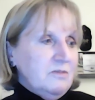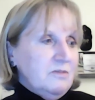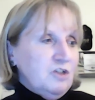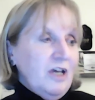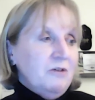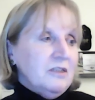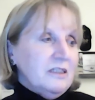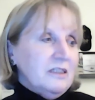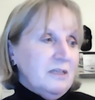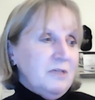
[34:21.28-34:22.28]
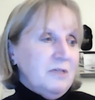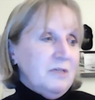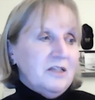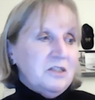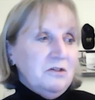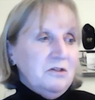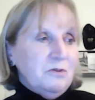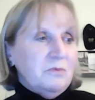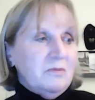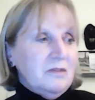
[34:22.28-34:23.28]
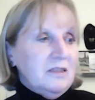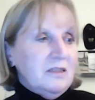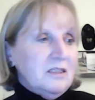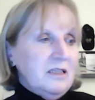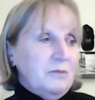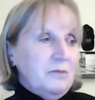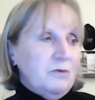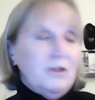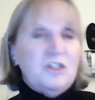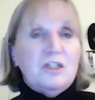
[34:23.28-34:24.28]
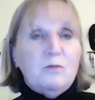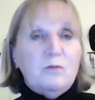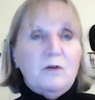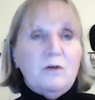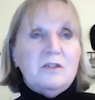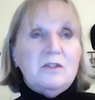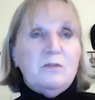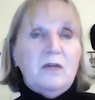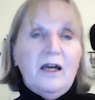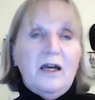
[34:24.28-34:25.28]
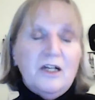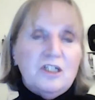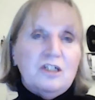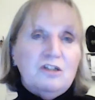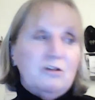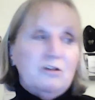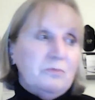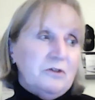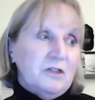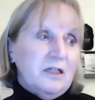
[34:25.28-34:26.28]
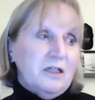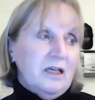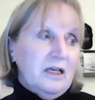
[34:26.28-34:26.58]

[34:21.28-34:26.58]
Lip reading: Jacqueline, let me ask you the same question. What was the reaction to your book?